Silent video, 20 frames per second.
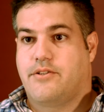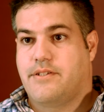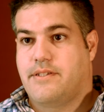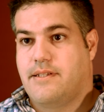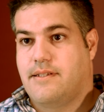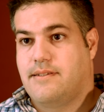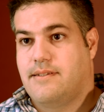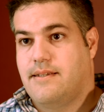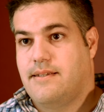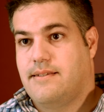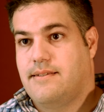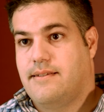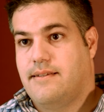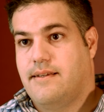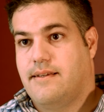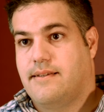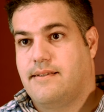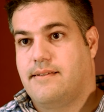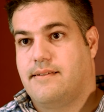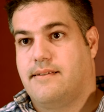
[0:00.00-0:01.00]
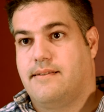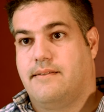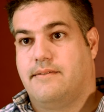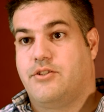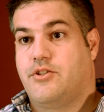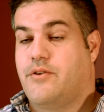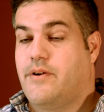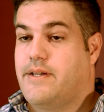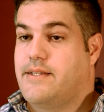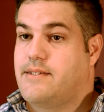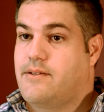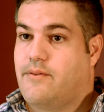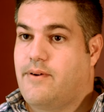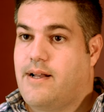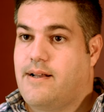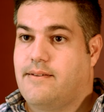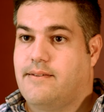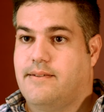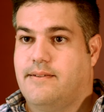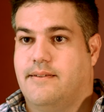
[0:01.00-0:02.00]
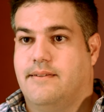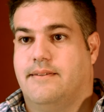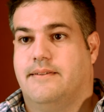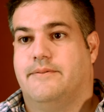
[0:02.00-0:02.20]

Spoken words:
statistics, trace the routes,